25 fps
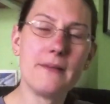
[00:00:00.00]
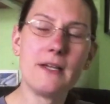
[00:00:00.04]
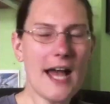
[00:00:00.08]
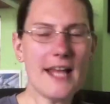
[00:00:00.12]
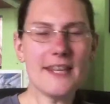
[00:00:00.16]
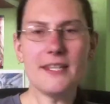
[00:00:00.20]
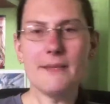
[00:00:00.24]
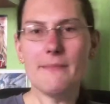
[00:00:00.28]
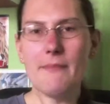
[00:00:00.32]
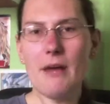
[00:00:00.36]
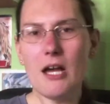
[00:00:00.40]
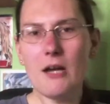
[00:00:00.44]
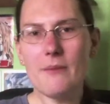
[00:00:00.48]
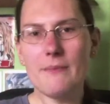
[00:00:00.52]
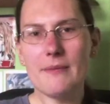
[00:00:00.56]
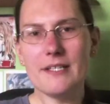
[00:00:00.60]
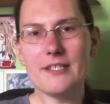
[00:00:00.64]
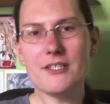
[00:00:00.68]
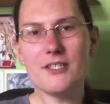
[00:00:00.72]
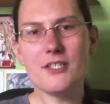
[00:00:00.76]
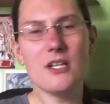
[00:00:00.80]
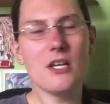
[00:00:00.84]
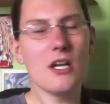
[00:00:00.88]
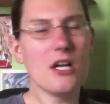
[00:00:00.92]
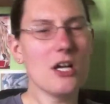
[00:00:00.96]
At the
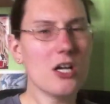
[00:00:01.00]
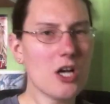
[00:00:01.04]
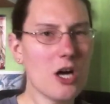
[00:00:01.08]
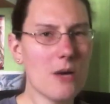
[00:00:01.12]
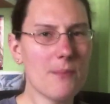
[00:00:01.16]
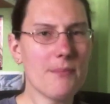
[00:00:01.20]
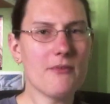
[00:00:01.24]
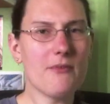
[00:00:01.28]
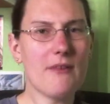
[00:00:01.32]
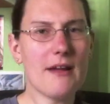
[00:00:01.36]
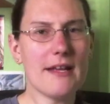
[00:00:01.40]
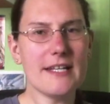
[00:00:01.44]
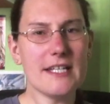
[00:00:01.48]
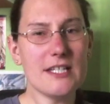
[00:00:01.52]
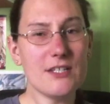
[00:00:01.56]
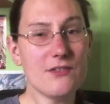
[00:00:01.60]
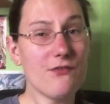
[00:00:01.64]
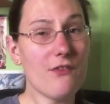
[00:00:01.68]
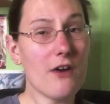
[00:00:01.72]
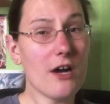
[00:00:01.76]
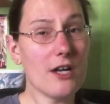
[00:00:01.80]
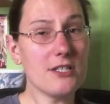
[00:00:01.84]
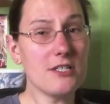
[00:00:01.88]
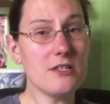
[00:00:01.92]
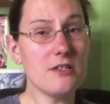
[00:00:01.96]
moment, copyright is
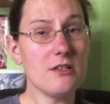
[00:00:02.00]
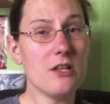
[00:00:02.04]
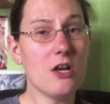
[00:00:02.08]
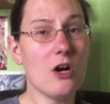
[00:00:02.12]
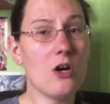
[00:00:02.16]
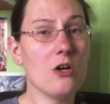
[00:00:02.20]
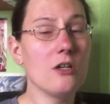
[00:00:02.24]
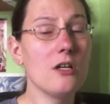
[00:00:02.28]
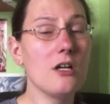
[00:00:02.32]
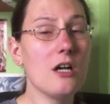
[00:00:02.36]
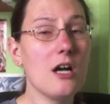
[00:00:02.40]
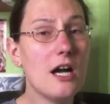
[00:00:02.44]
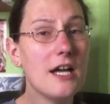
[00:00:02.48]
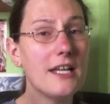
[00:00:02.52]
far too long.